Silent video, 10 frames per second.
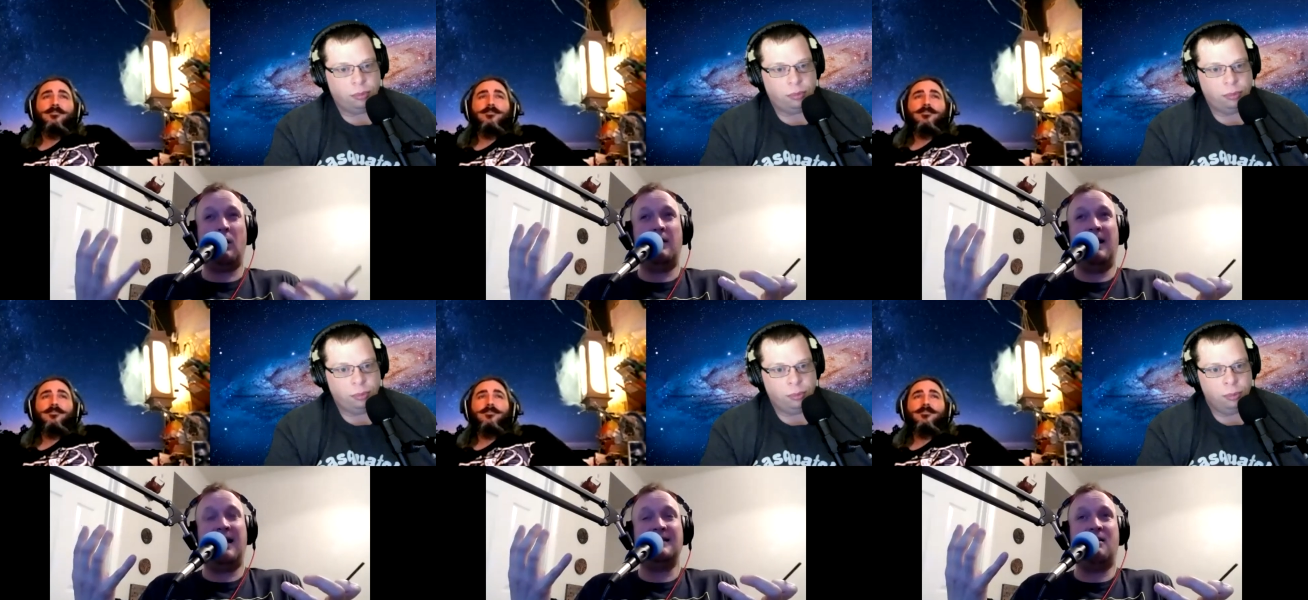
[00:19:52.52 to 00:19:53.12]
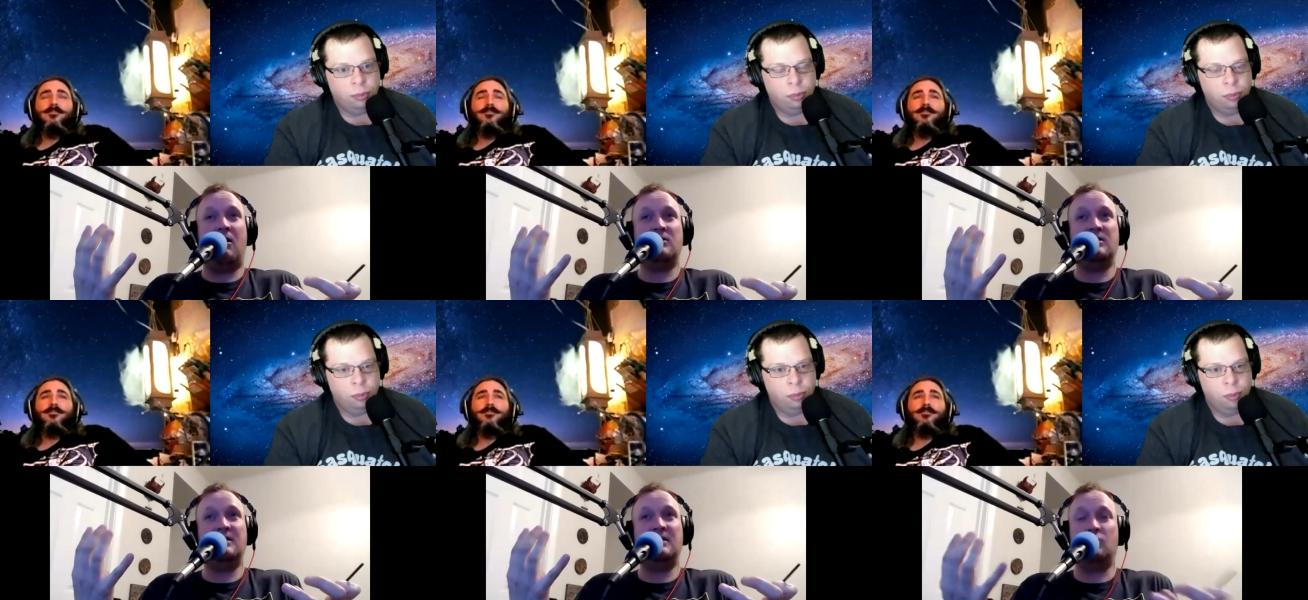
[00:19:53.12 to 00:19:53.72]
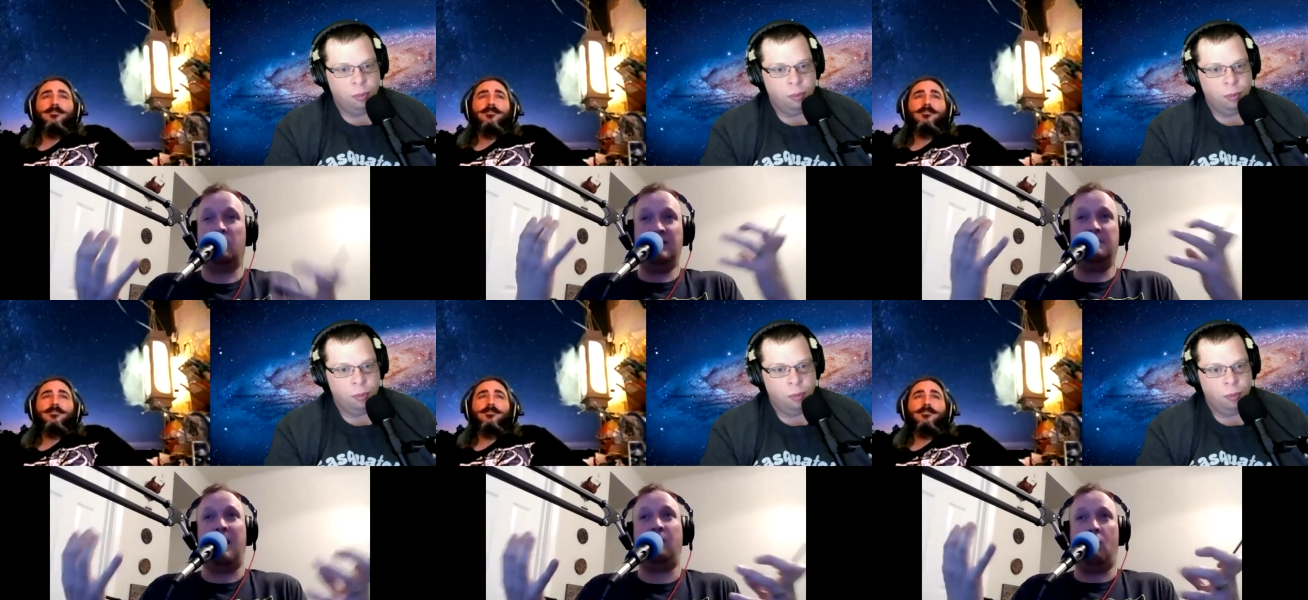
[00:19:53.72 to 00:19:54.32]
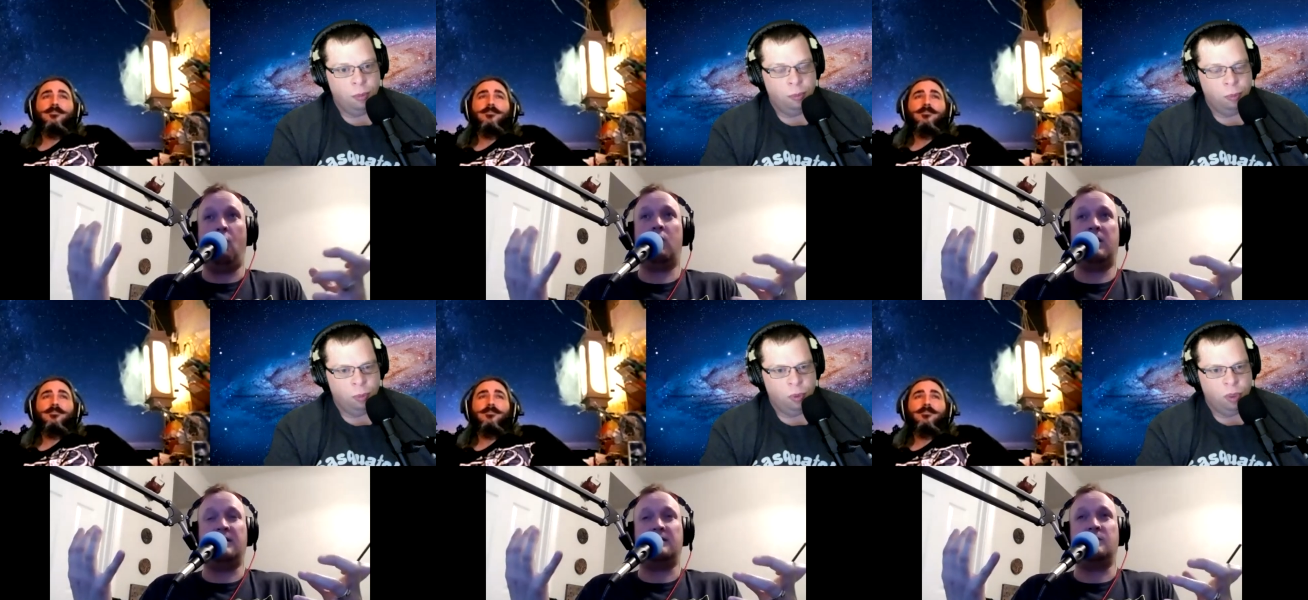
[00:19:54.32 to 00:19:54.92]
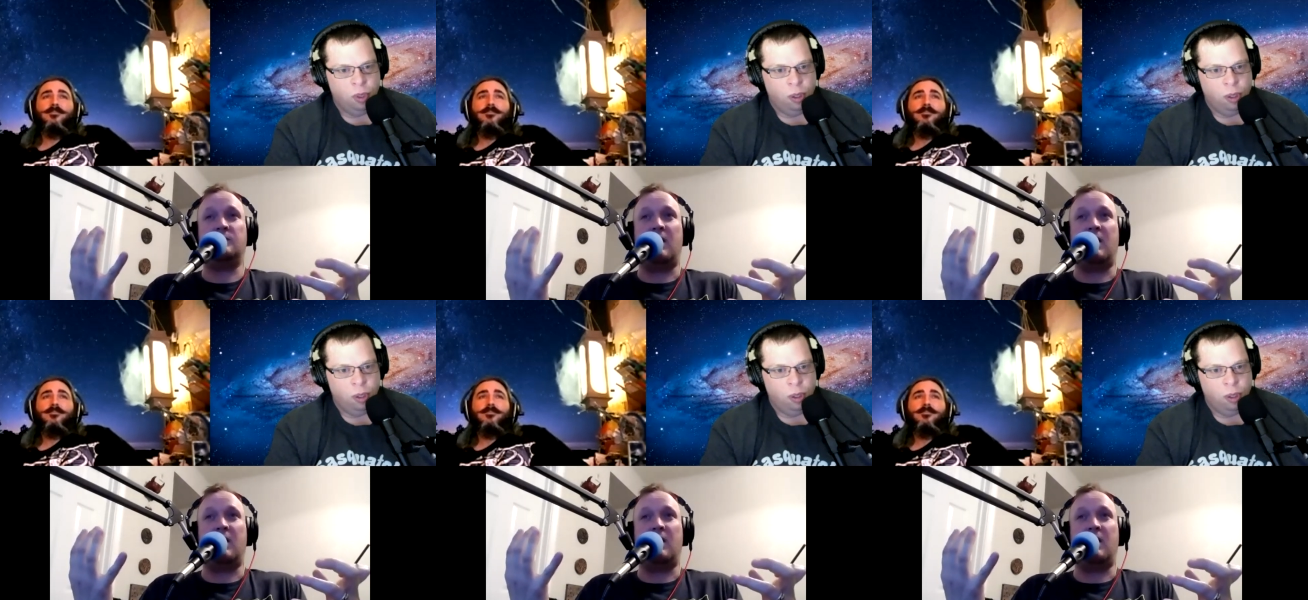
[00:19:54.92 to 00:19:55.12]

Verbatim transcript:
Speaker 1: that has consciousness or these microorganisms